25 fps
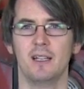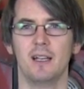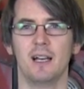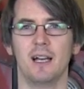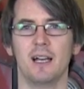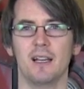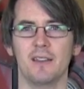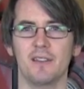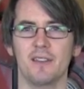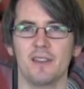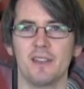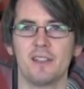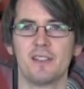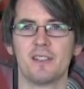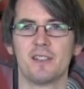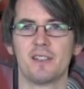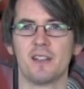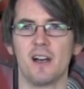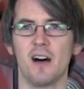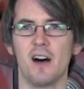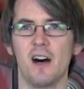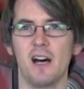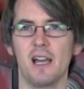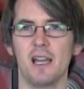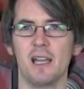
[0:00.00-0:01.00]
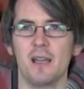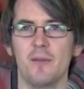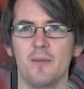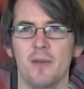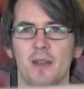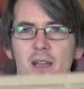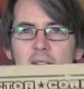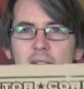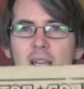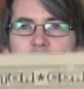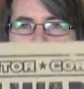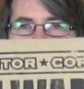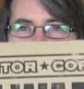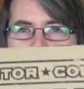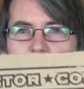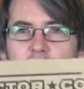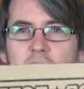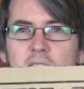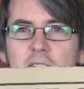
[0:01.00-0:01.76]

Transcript: and this time it's